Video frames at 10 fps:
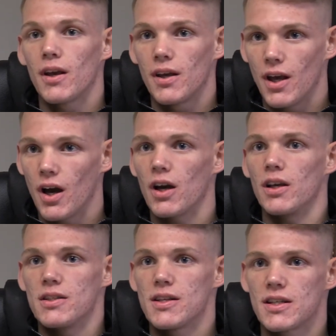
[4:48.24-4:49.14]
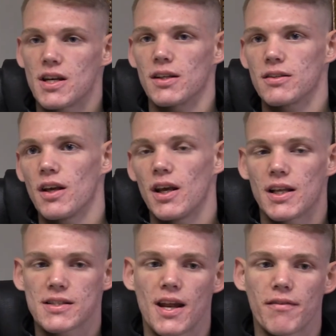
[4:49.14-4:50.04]
Yeah, he's legit.
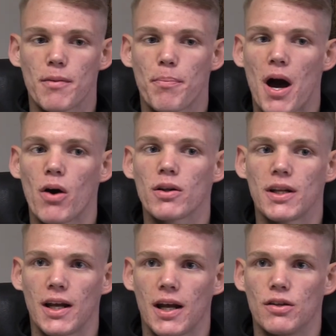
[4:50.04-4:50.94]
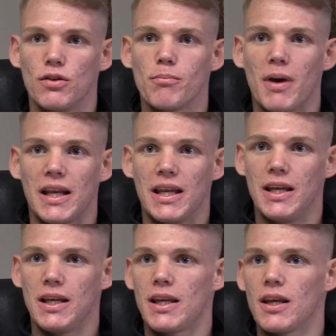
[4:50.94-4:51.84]
Doesn't have the power that I do, but
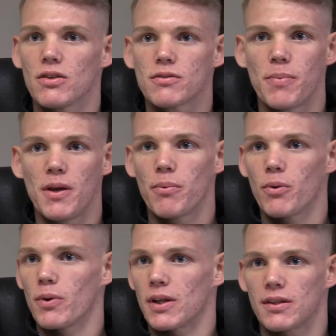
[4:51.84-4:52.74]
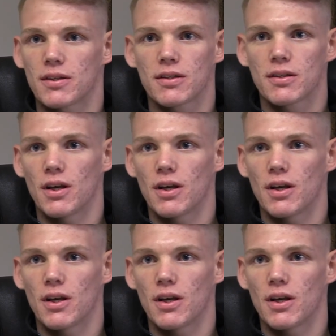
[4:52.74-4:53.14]
he kills people with